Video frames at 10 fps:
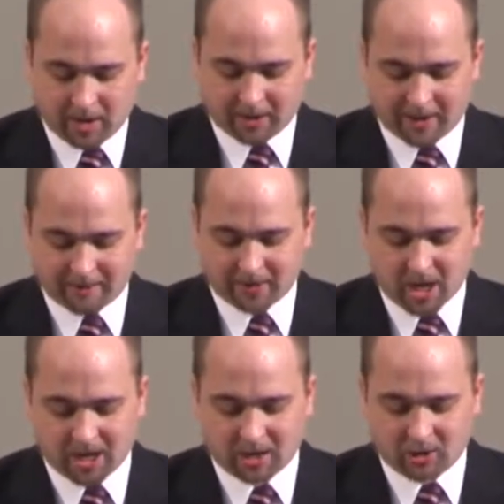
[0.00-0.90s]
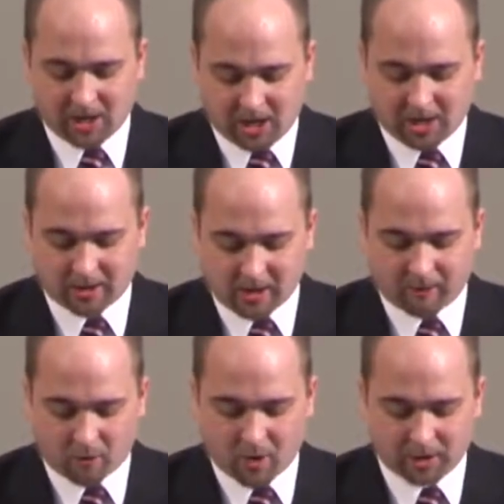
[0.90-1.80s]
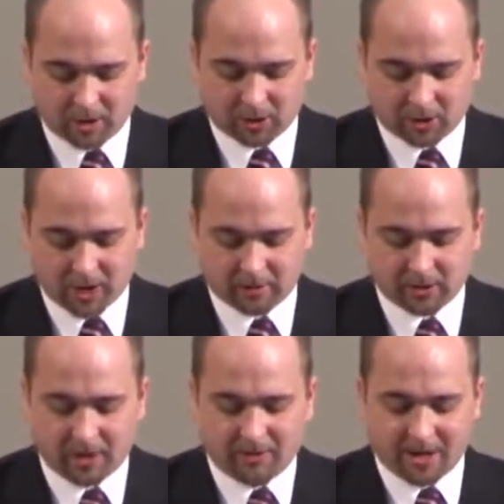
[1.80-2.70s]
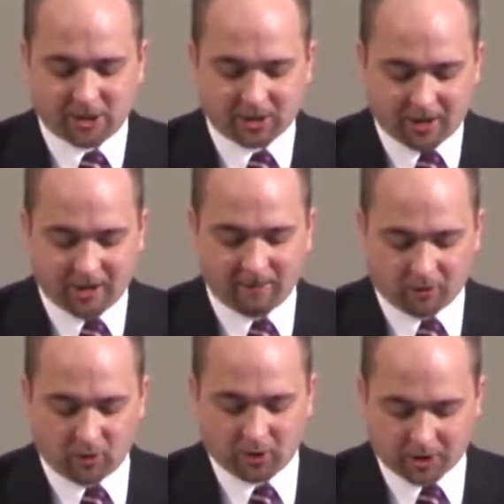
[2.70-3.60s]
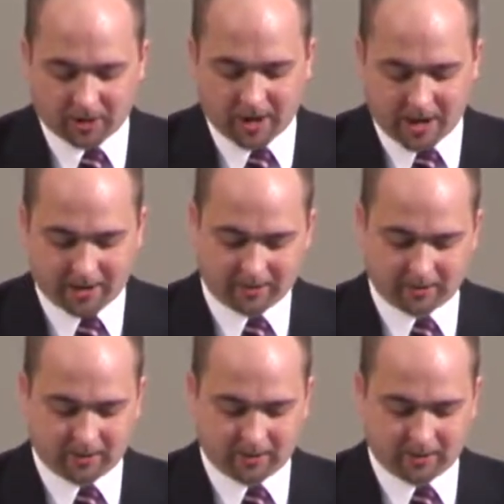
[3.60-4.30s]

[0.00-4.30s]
11 Take good heed, therefore, unto yourselves that you love the Lord your God.